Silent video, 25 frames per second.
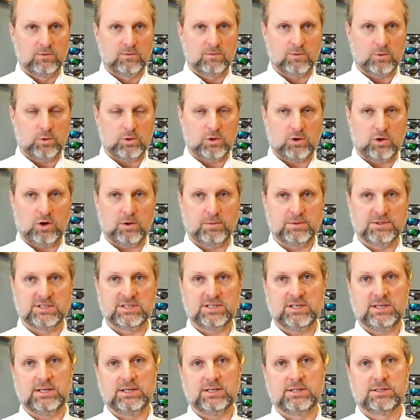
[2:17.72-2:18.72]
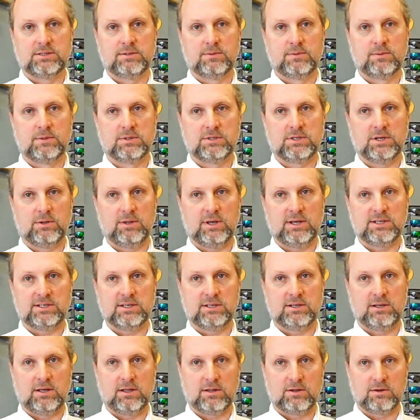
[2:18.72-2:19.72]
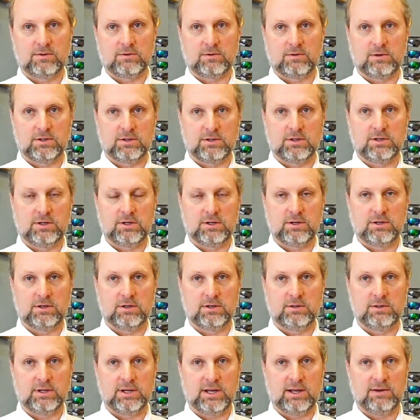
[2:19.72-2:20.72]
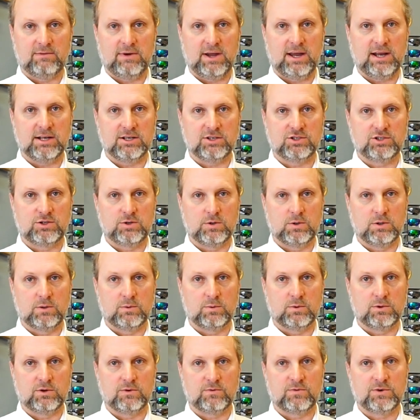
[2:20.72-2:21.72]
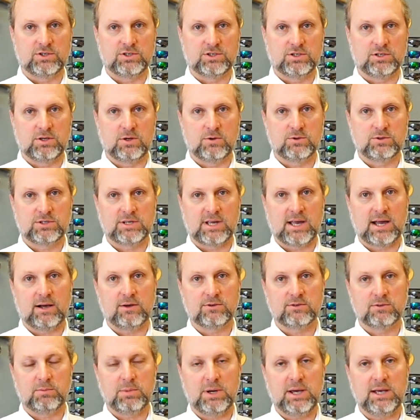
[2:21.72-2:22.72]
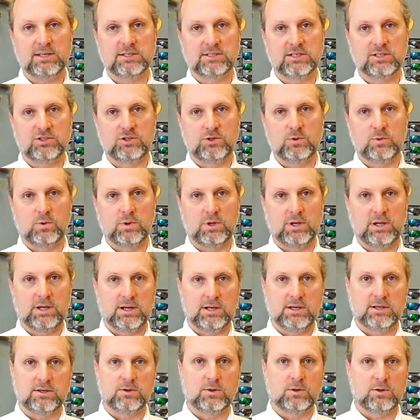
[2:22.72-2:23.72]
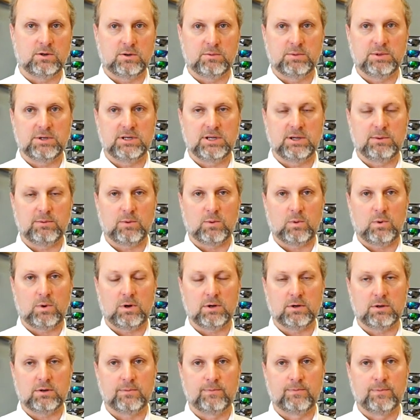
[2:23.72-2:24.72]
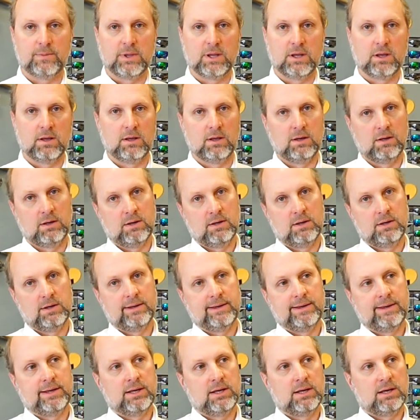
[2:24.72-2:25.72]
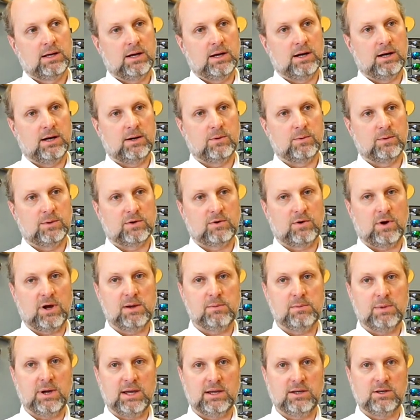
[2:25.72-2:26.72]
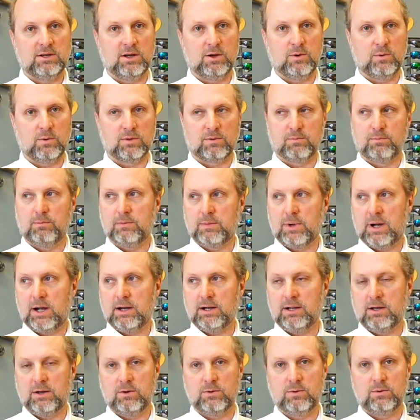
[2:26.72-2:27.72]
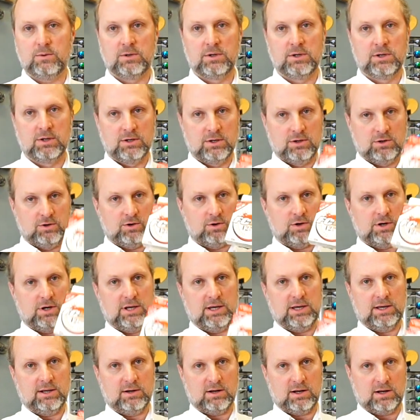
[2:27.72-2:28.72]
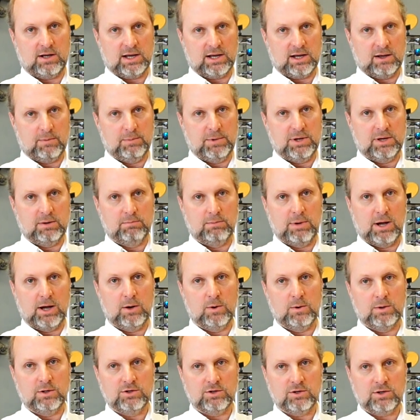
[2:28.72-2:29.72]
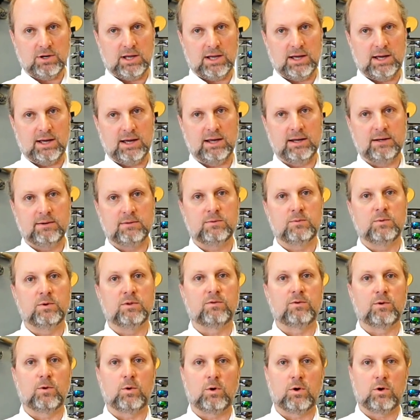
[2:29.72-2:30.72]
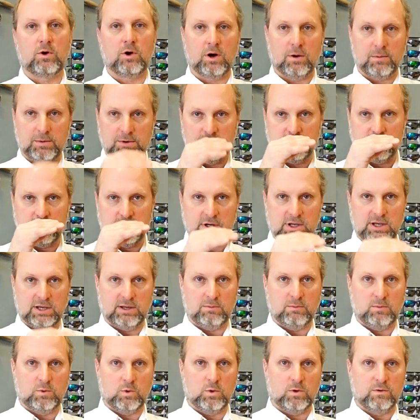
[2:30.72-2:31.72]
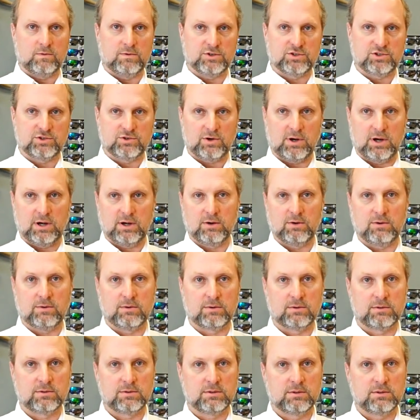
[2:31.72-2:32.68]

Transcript: Fluorocarbon sinks, so that's another really good advantage to it when you're fishing those styles of baits that you want to get into a little bit deeper water. With crankbait, you know, with mono, you're going to get like a big bow in your line. With fluorocarbon, you're going to get more of a straighter